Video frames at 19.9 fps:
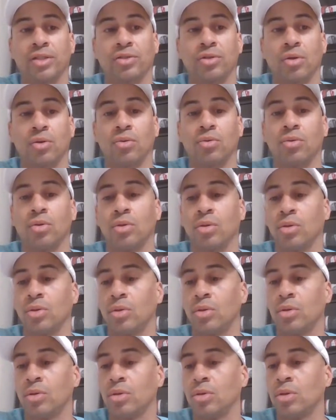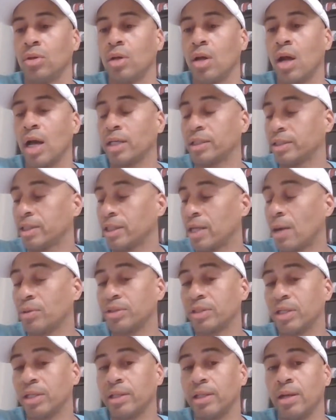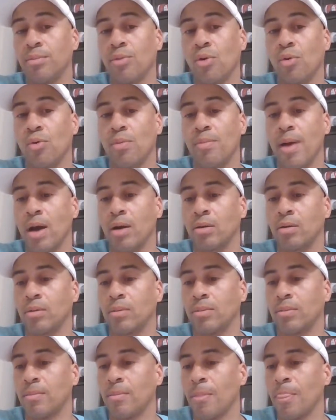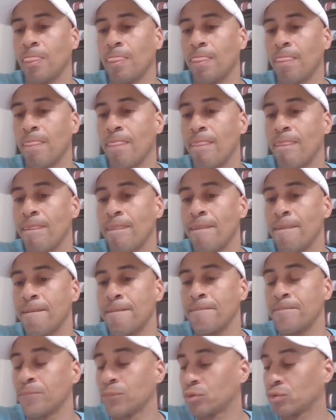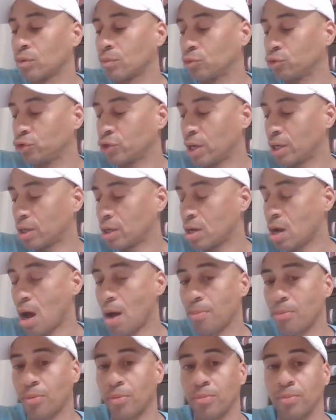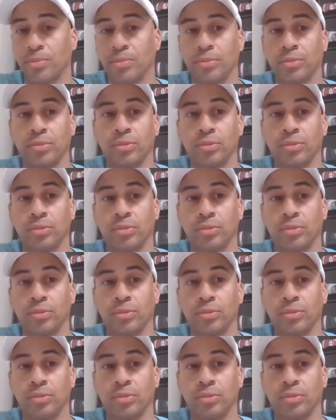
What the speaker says: So I said I was in limbo about them. So I'm going to try to cop them.